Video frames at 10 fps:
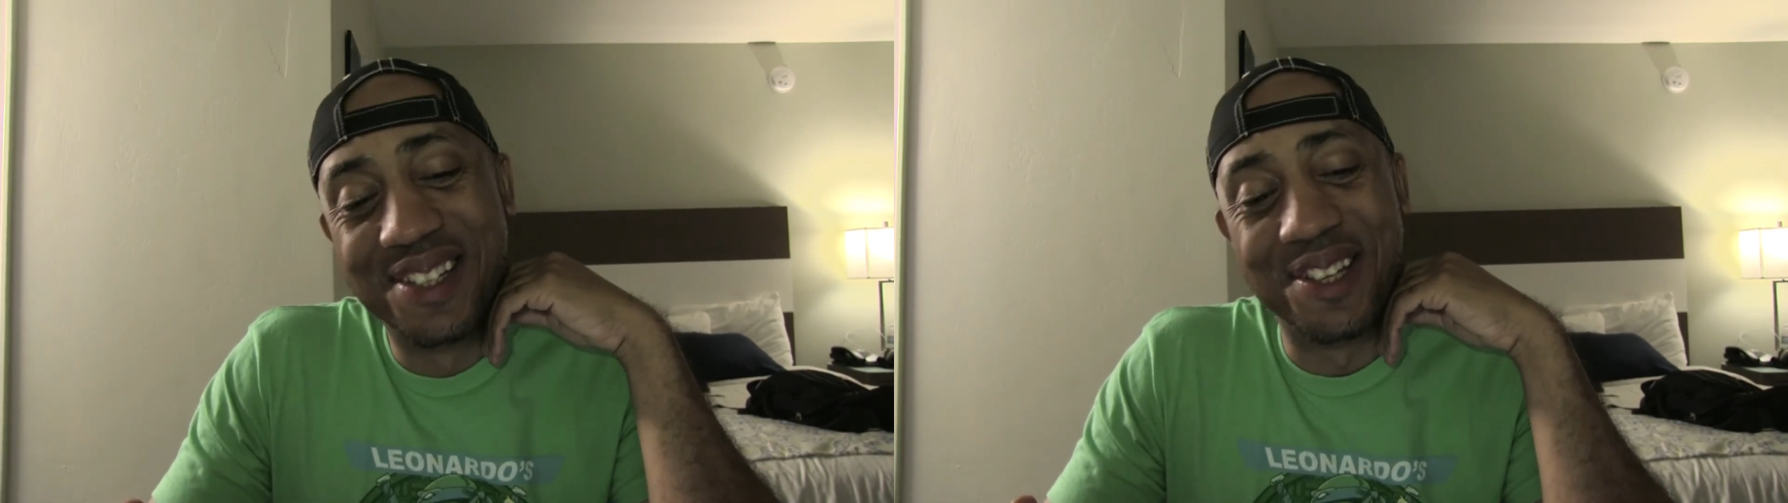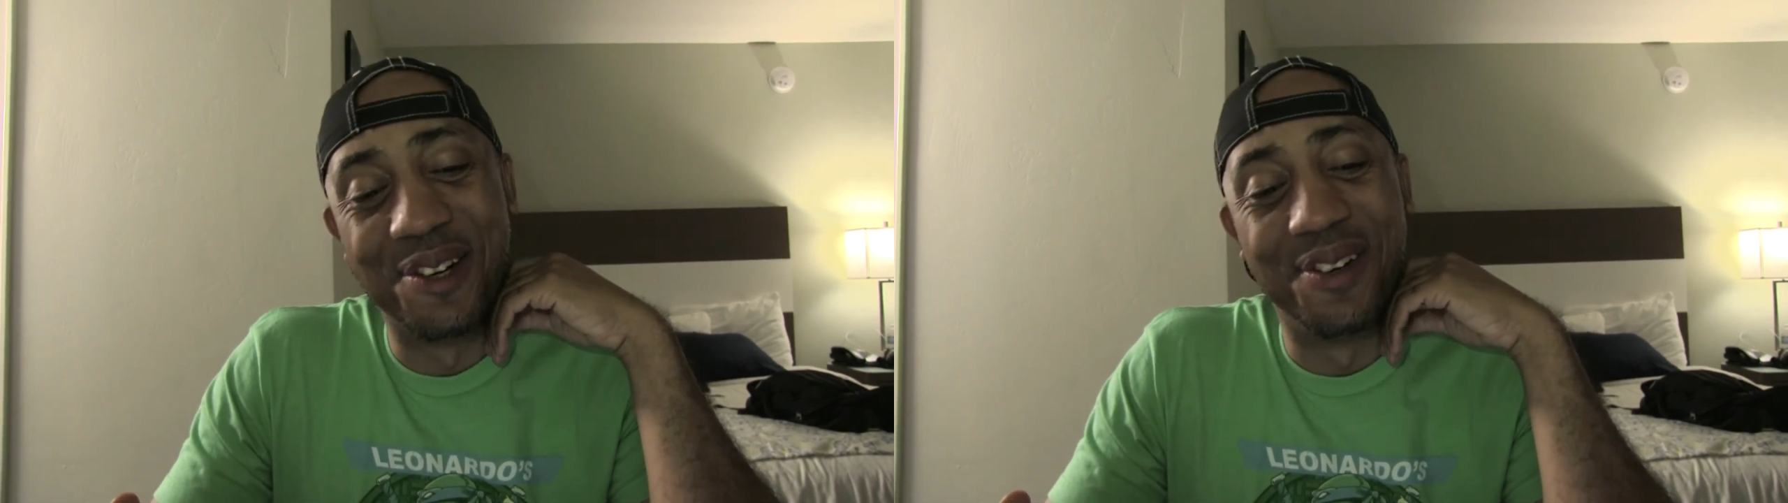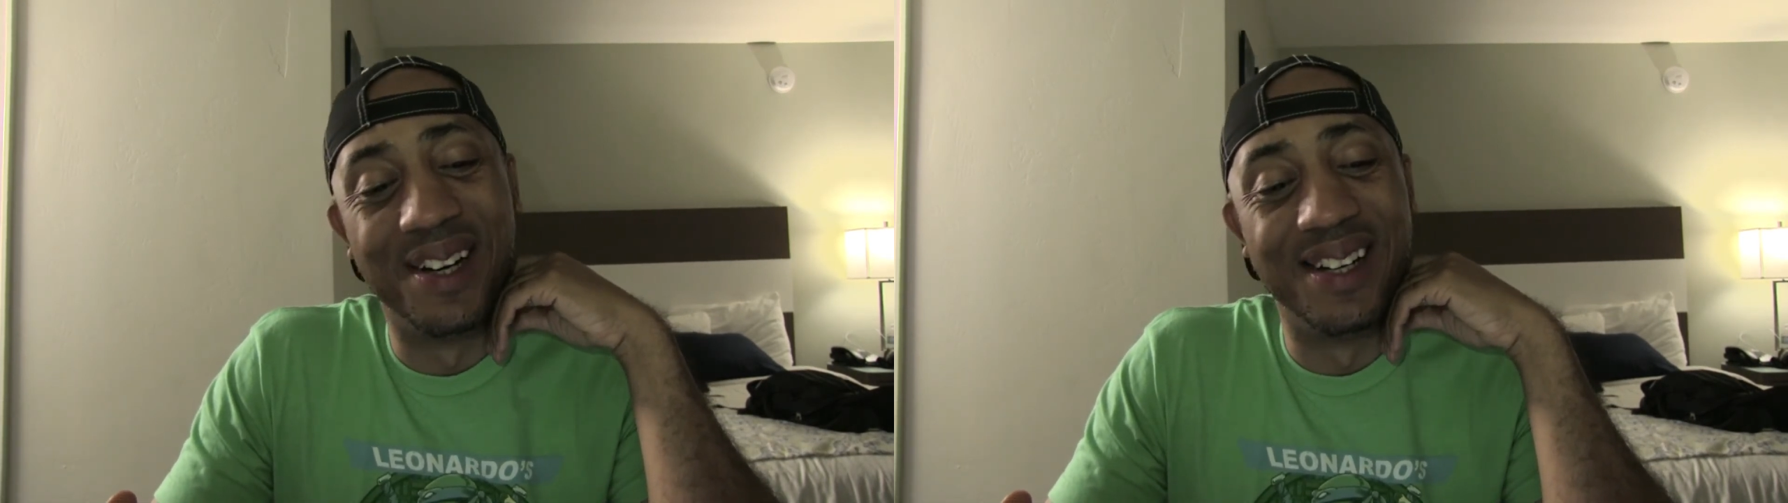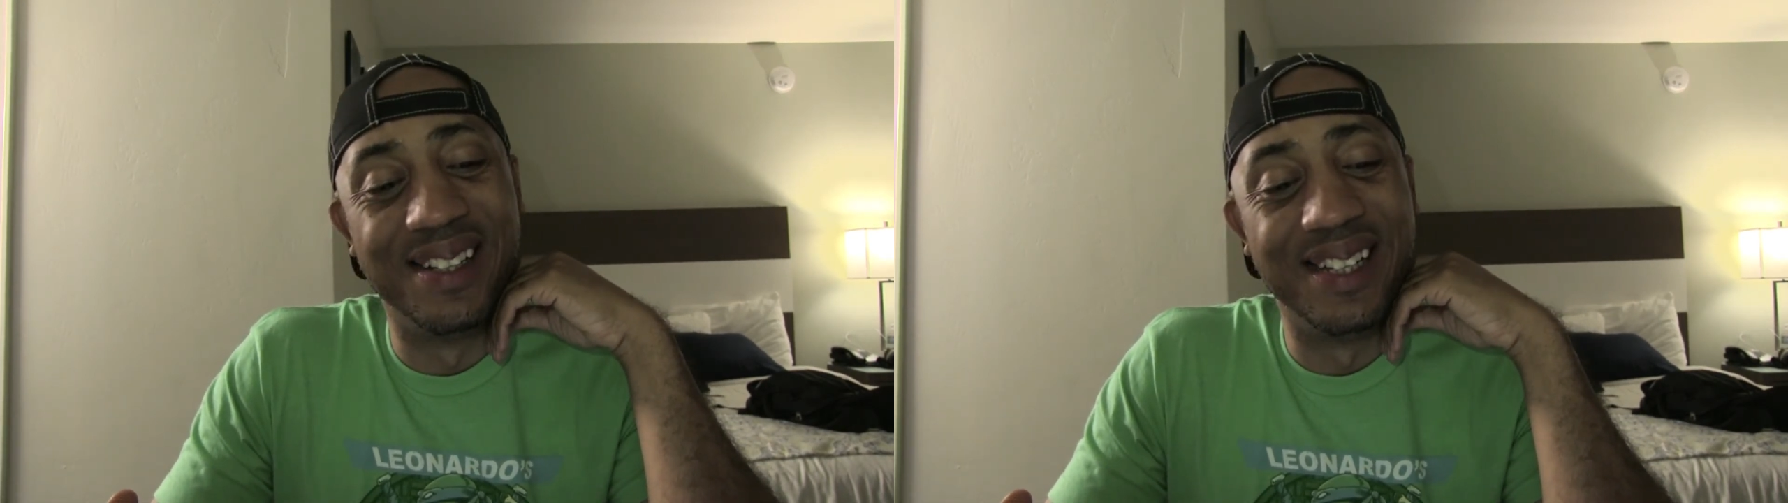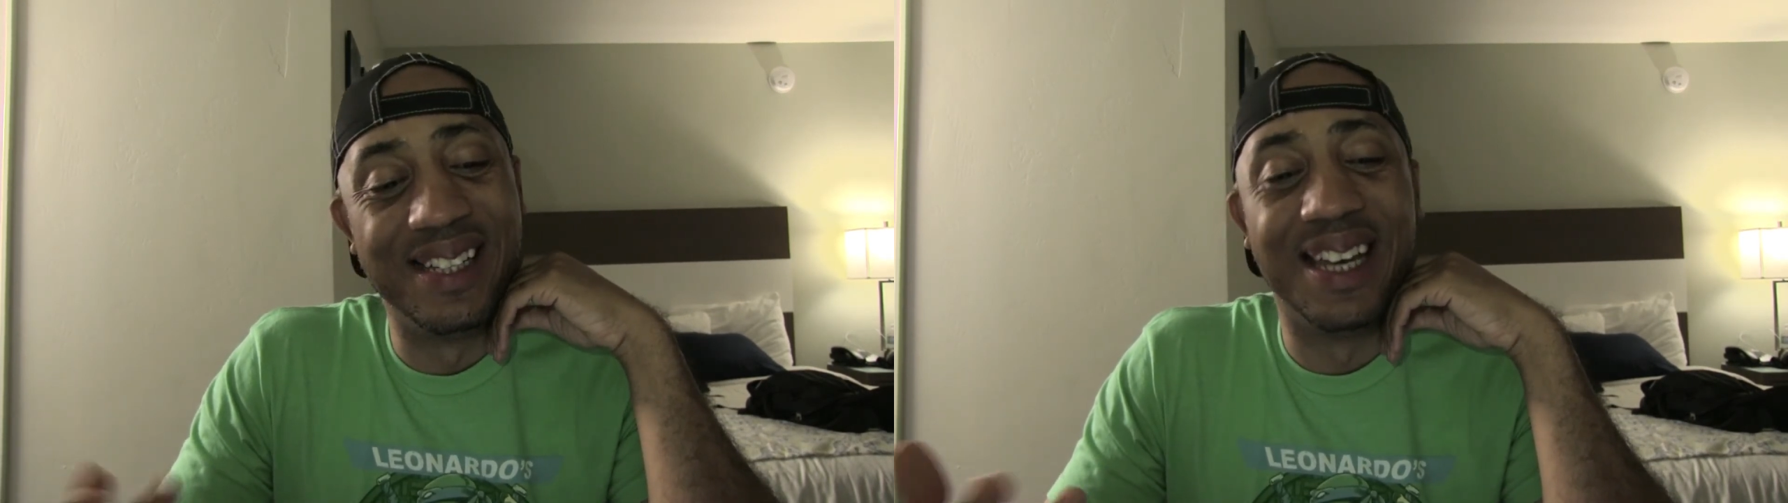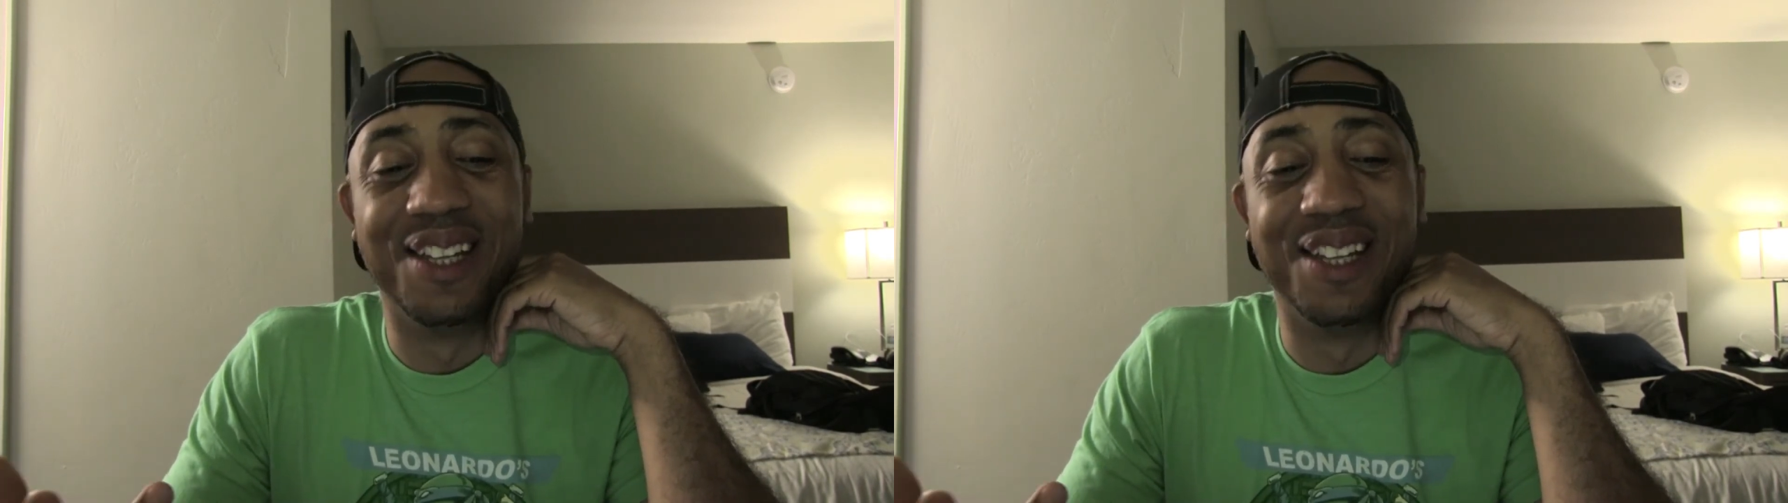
so uh, yeah,